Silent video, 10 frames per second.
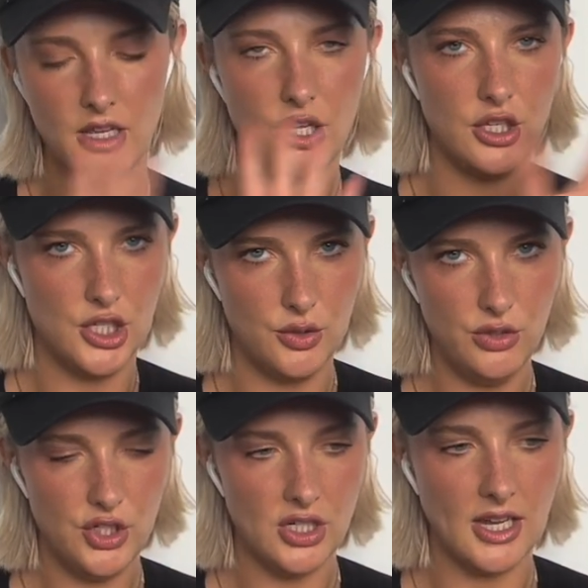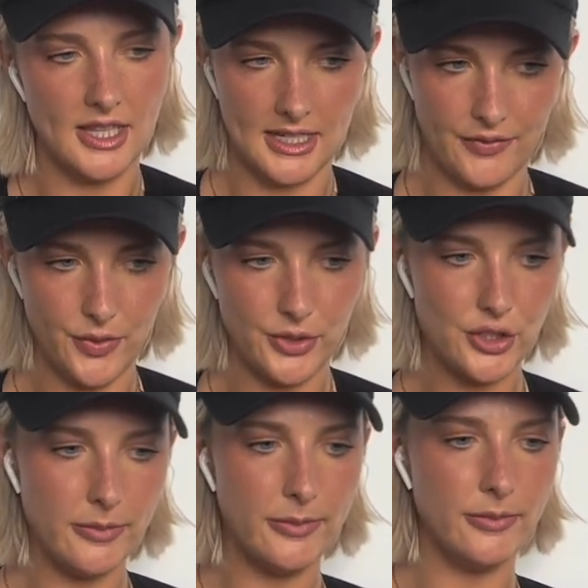Huge. I think everyone
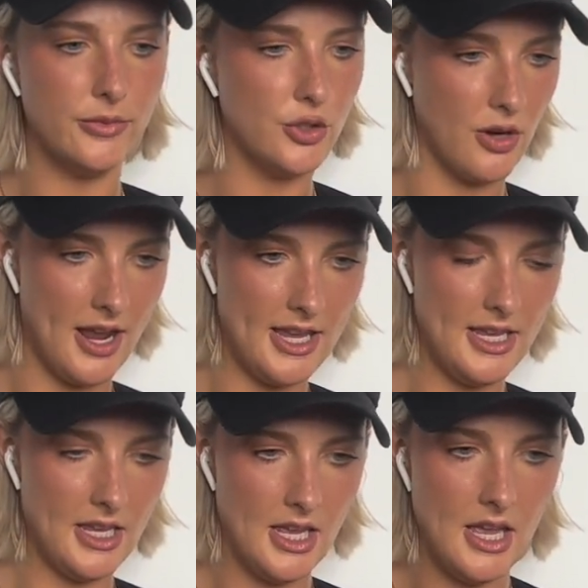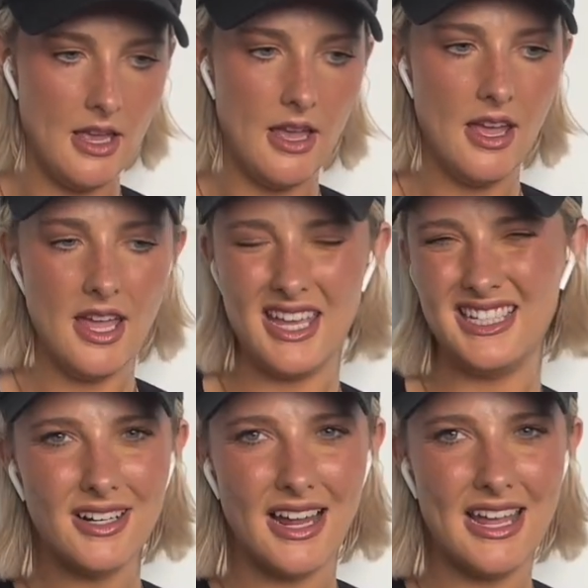should try it.
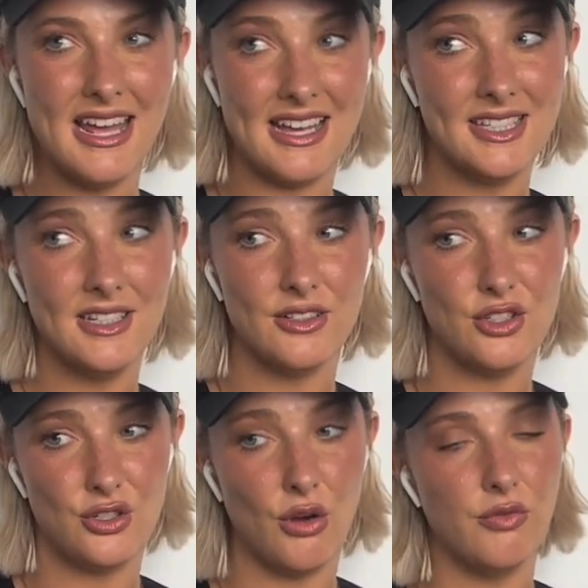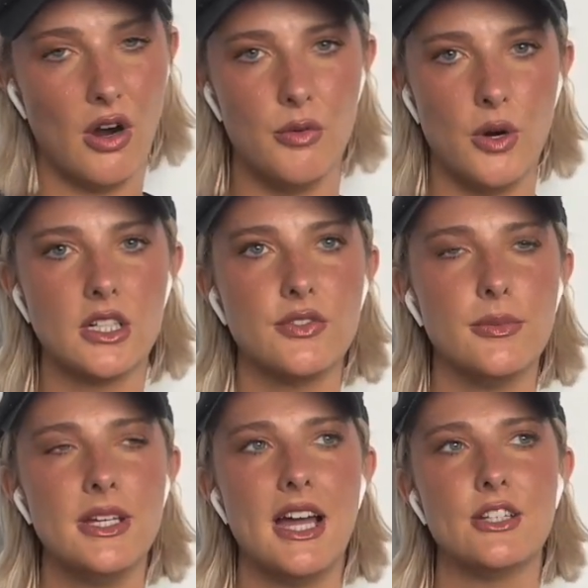It hasn't so far worked for
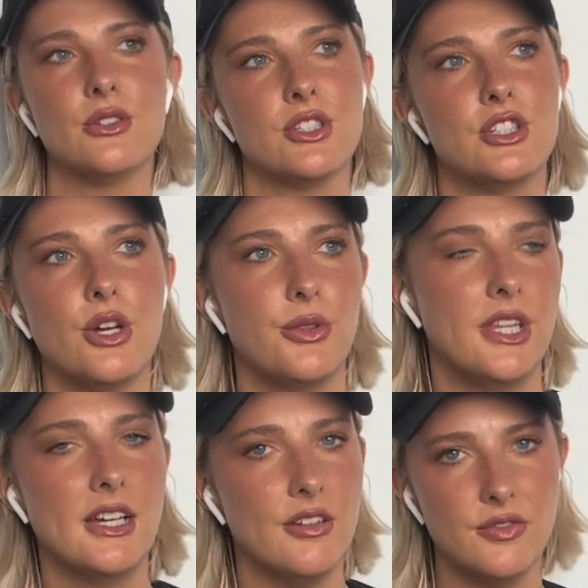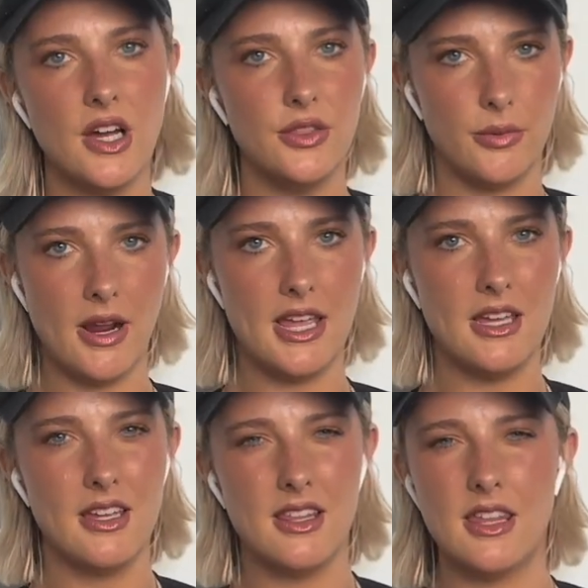me. I just don't think I've found the right
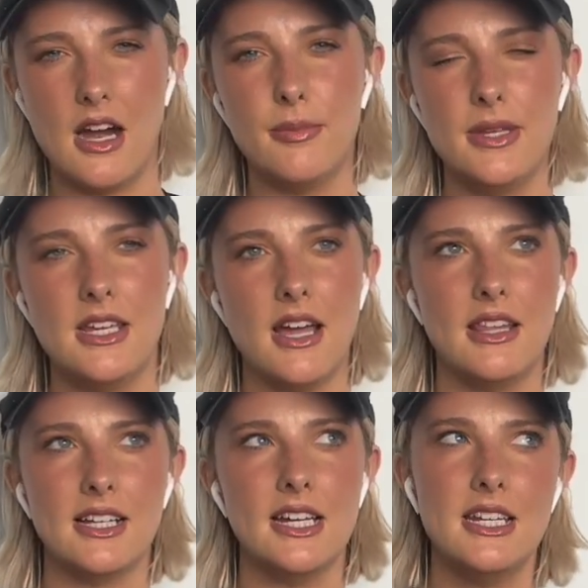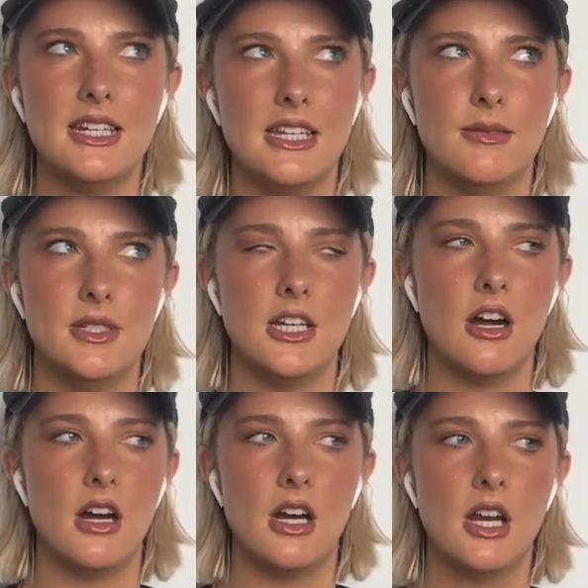therapy. I think I need
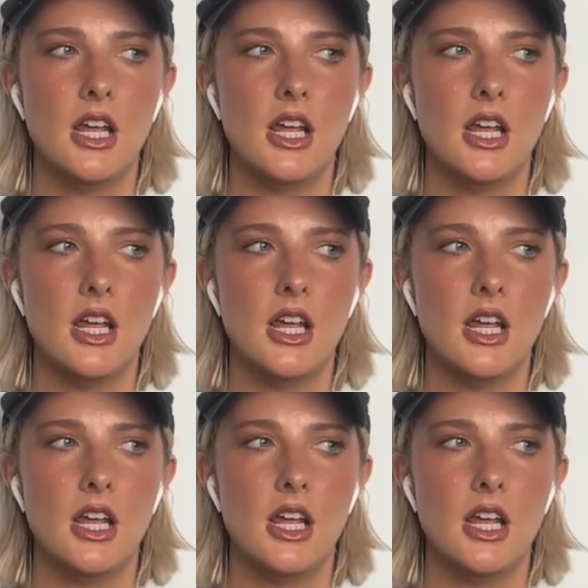EMDR.